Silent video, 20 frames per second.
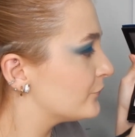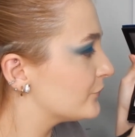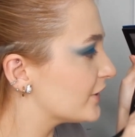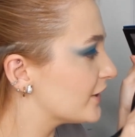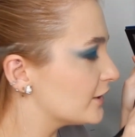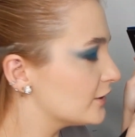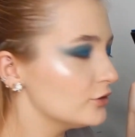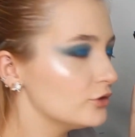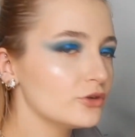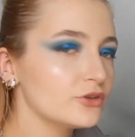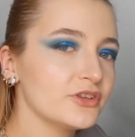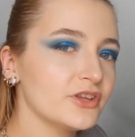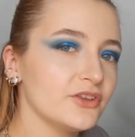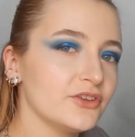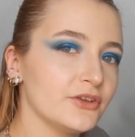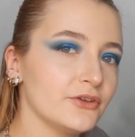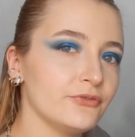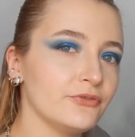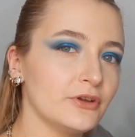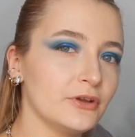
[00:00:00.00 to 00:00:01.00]
it looks
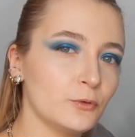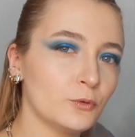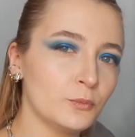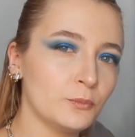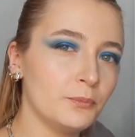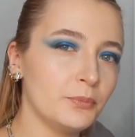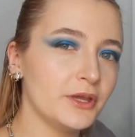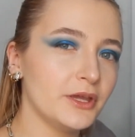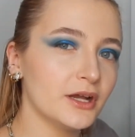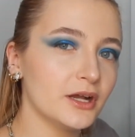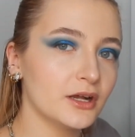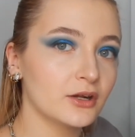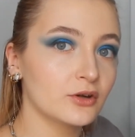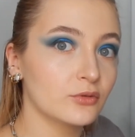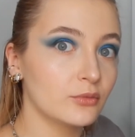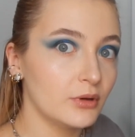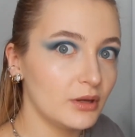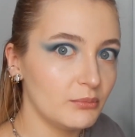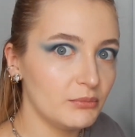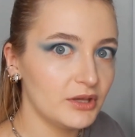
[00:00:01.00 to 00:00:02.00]
as if it would be a
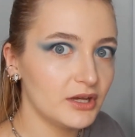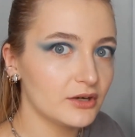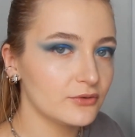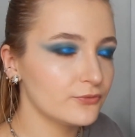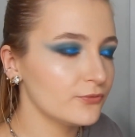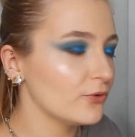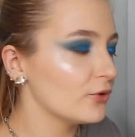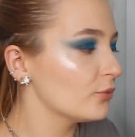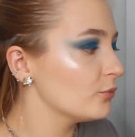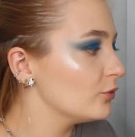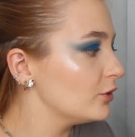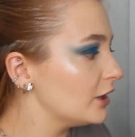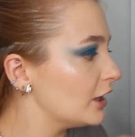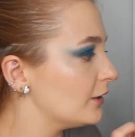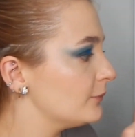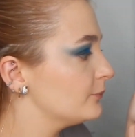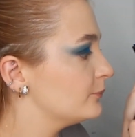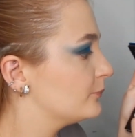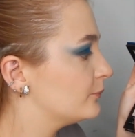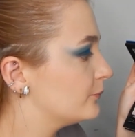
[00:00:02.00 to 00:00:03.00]
creamier
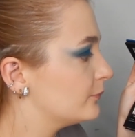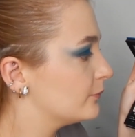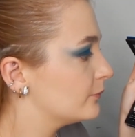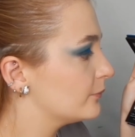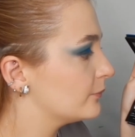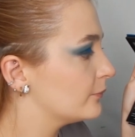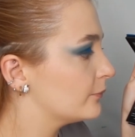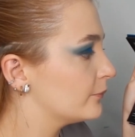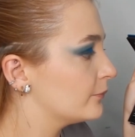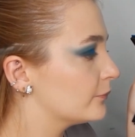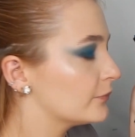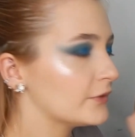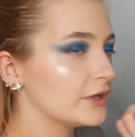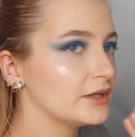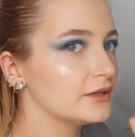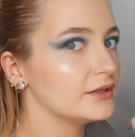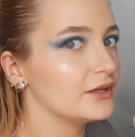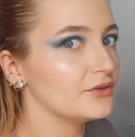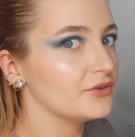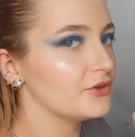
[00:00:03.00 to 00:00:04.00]
formula.
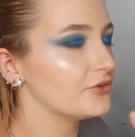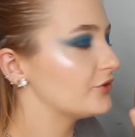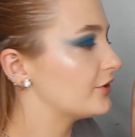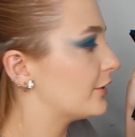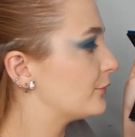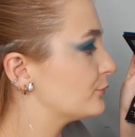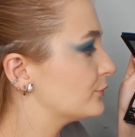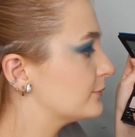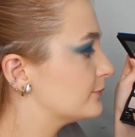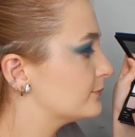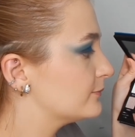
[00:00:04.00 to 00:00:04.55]
Let's test it out.